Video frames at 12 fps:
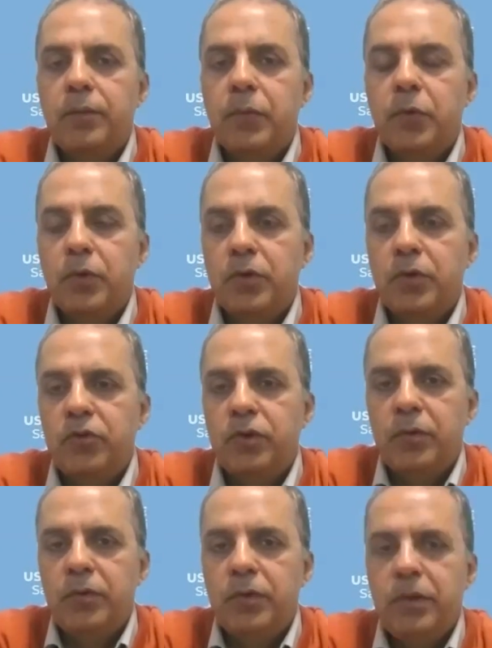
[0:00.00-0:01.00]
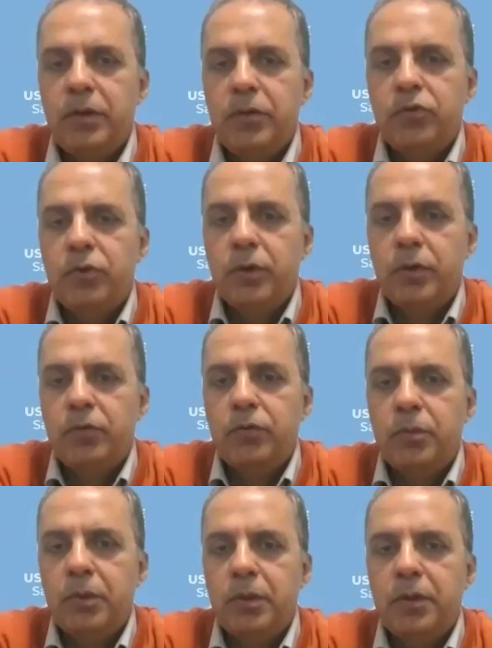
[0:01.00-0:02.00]
Okay, Shravani has joined
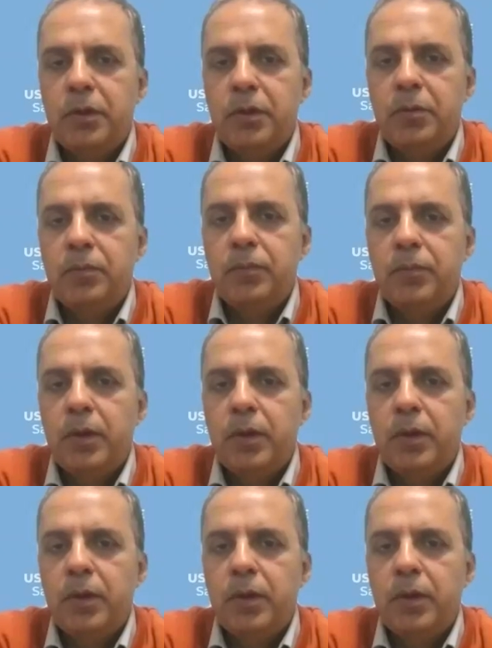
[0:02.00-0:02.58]
from our team.